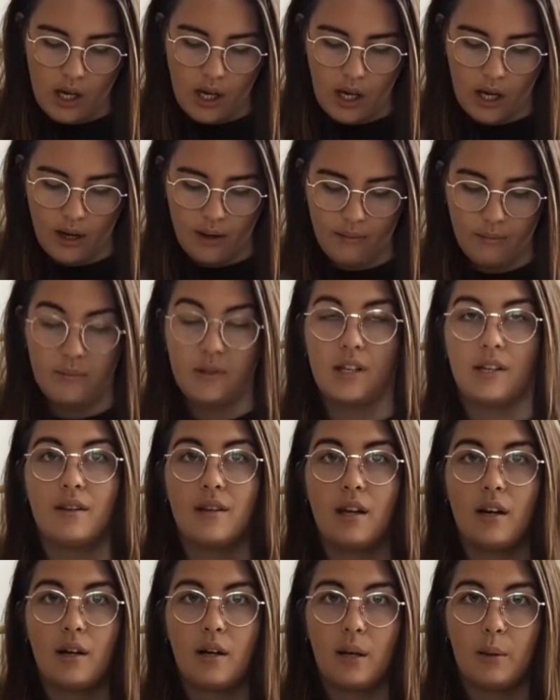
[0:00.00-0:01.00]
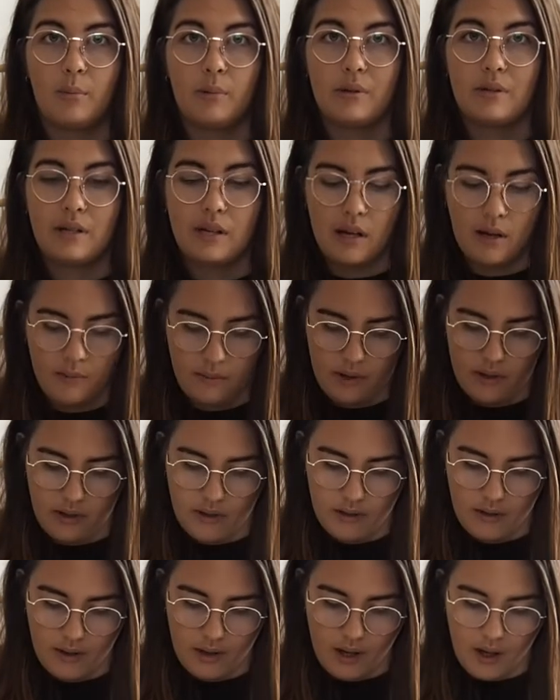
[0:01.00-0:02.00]
Done that a couple of
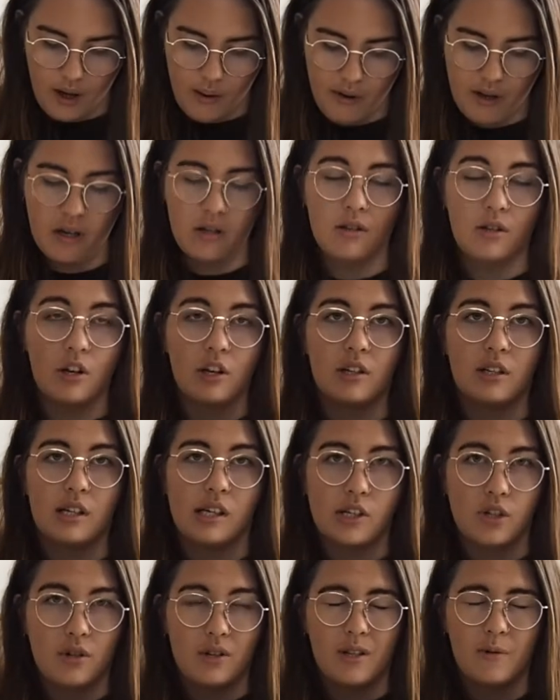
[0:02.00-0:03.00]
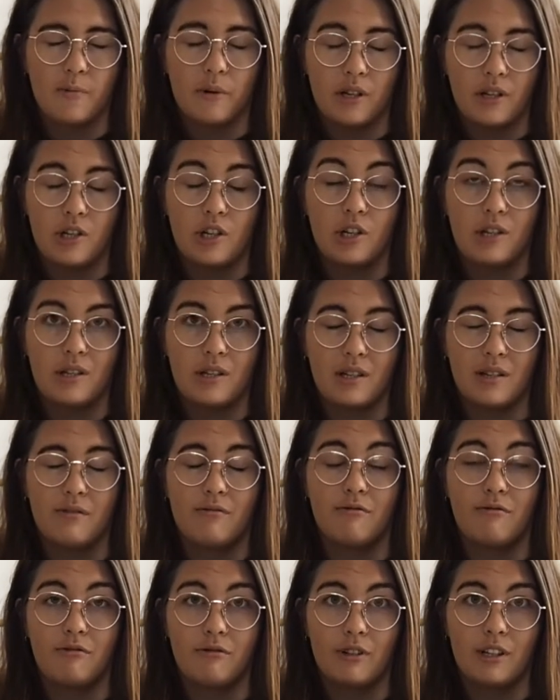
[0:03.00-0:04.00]
times. I mean, it's not dangerous, but it's just
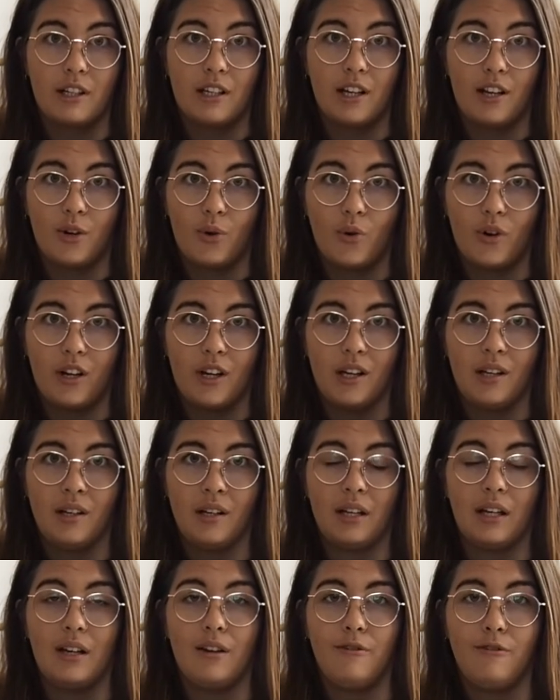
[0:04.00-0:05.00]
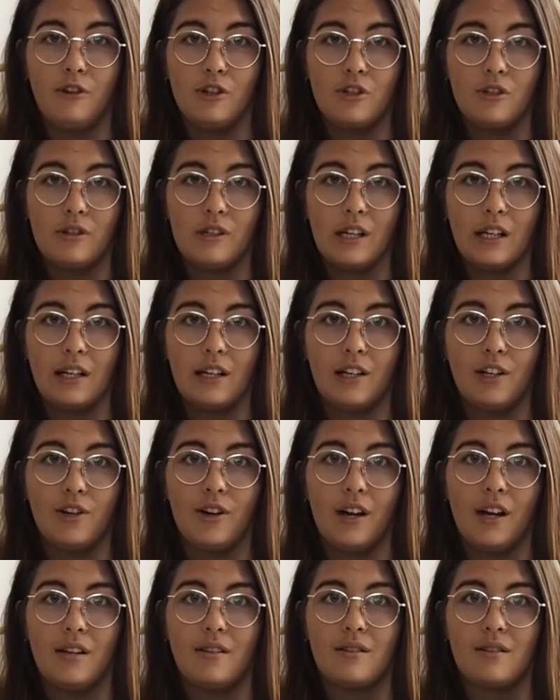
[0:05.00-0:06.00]
really annoying. If you do get it in
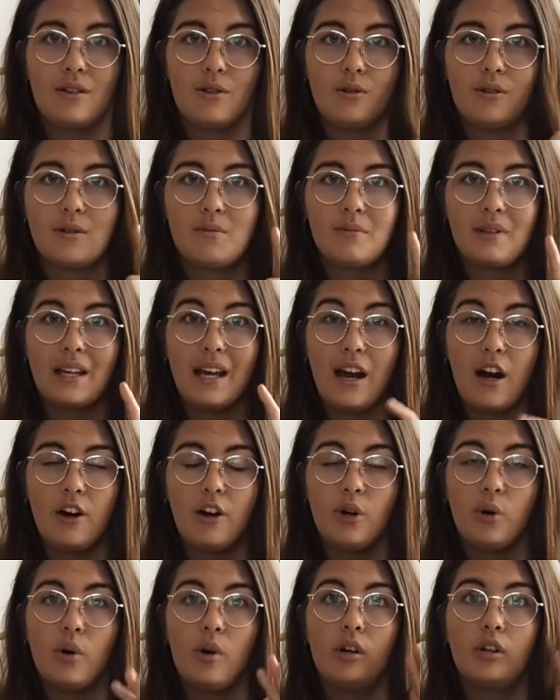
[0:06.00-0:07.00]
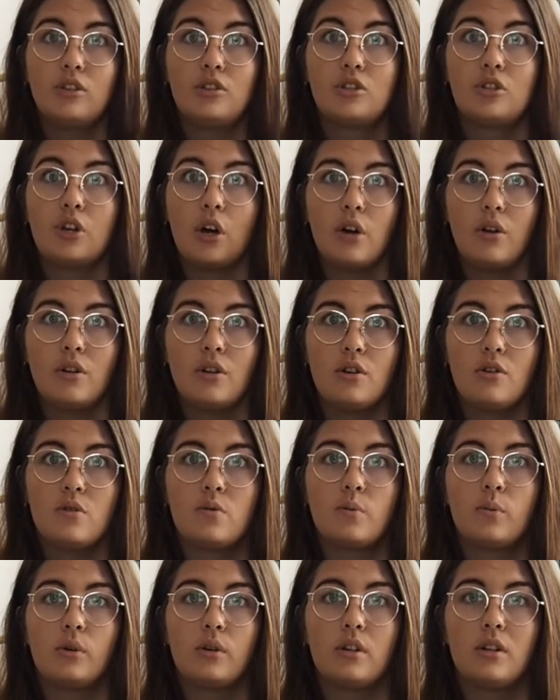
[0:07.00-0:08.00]
your eyes, use some carrier oil. Don't
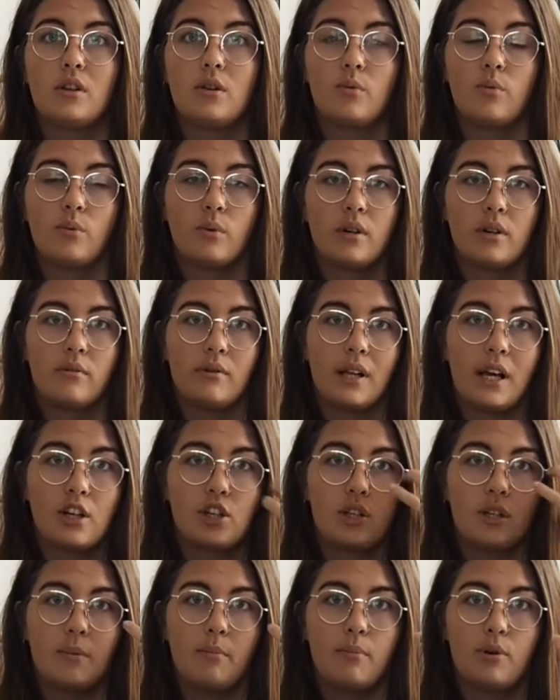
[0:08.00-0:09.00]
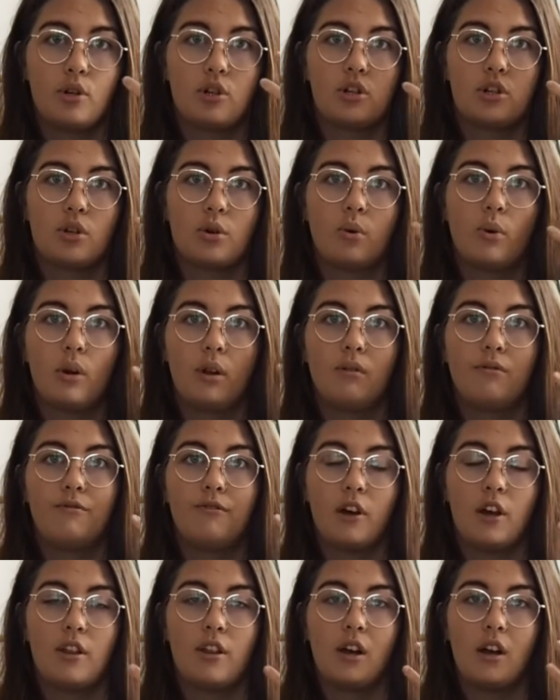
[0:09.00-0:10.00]
use water. The water will actually push the oil
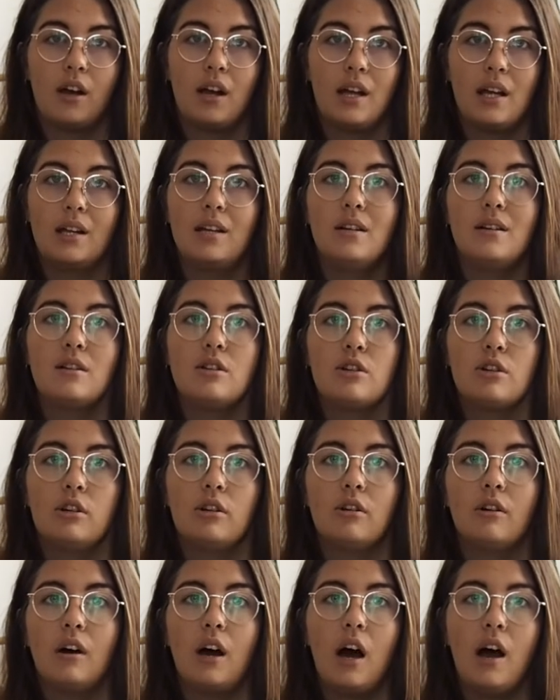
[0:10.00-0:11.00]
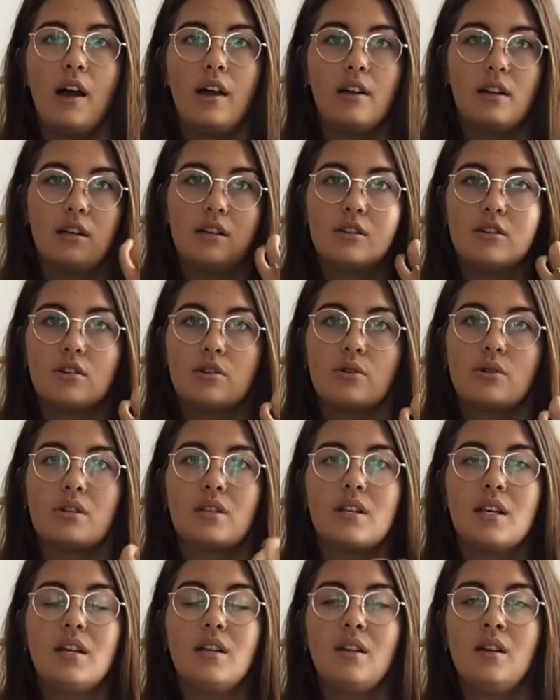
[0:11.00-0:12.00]
further into your eye and into your
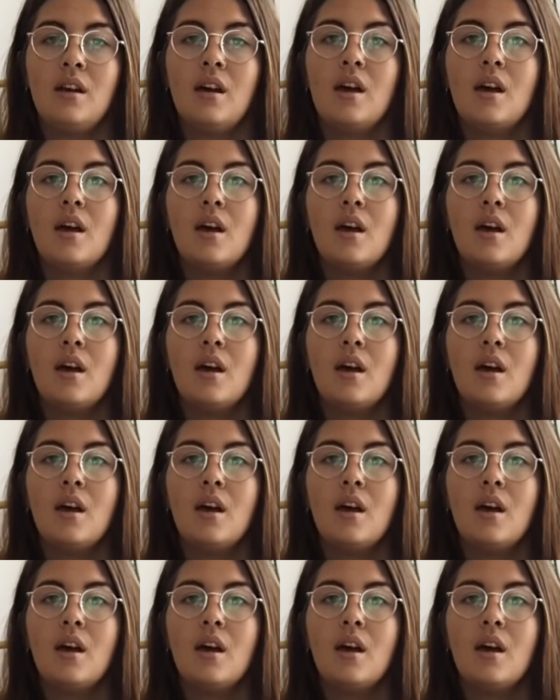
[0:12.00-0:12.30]
skin.